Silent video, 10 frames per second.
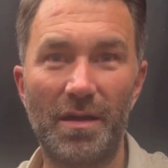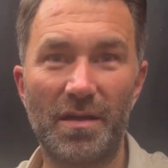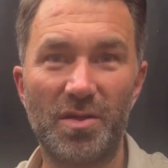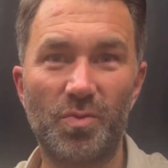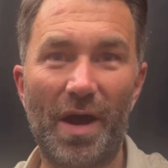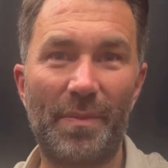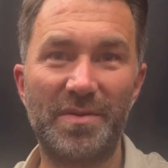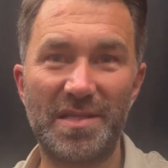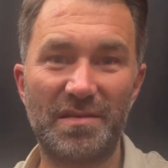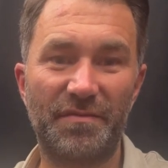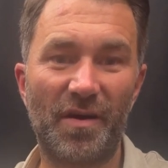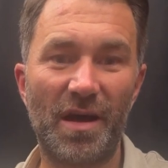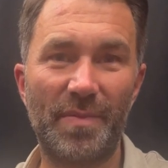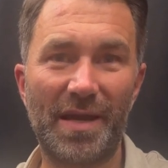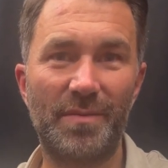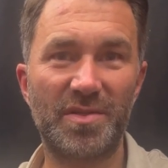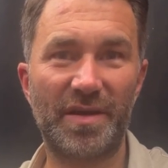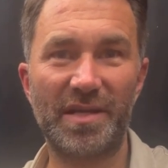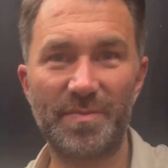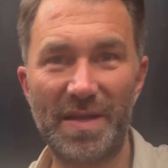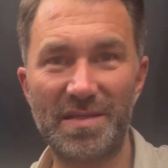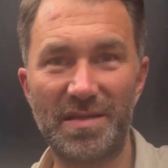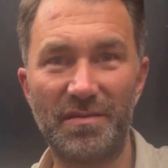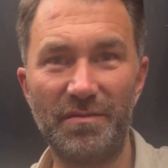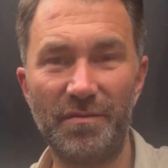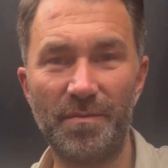Because what happens is a fighter becomes so expensive,